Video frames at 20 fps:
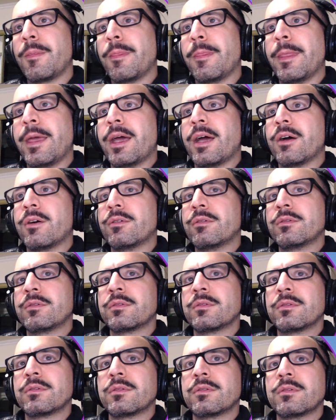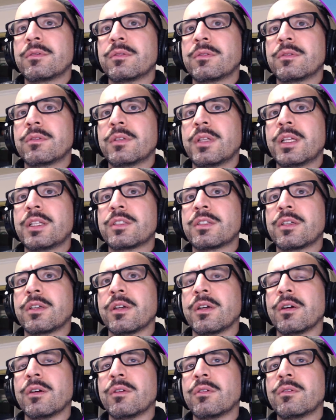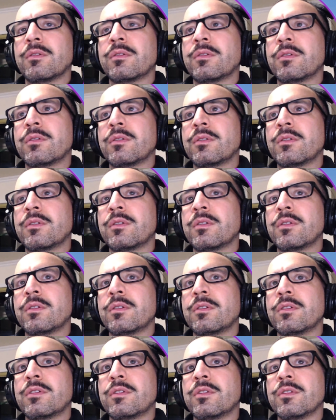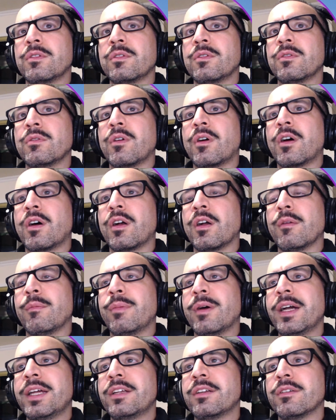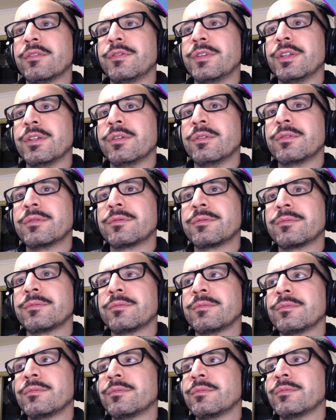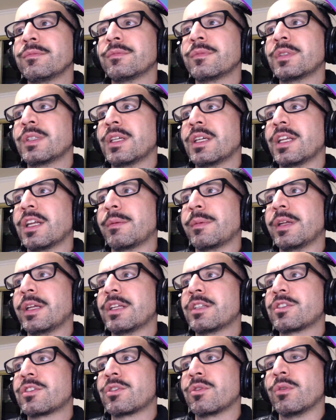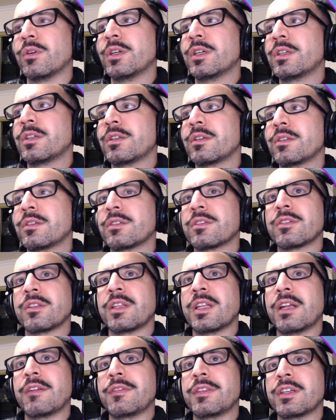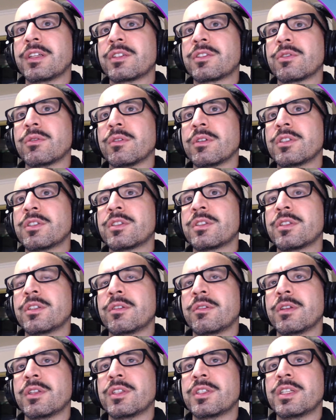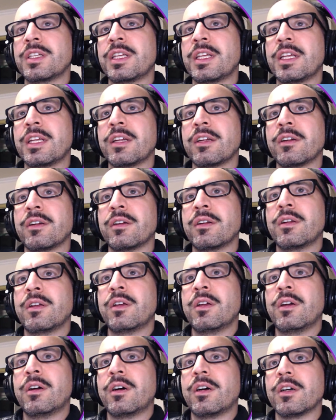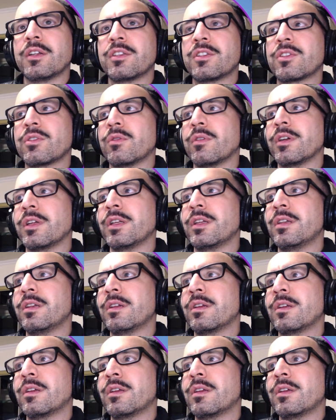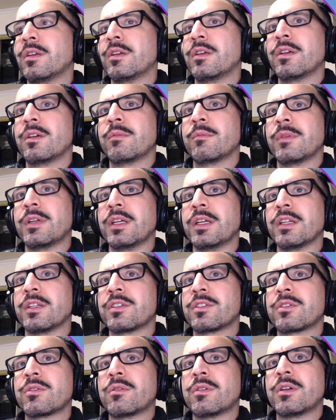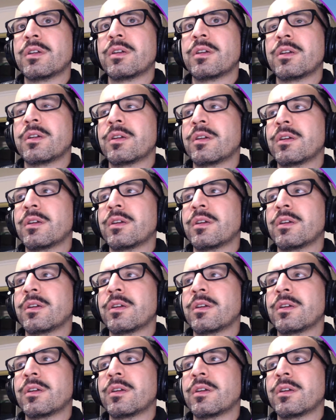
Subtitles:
Now let's go to our binder view, and I'm going to hit sort so that everything sorts. You can see here unsorted. I'm going to hit sort.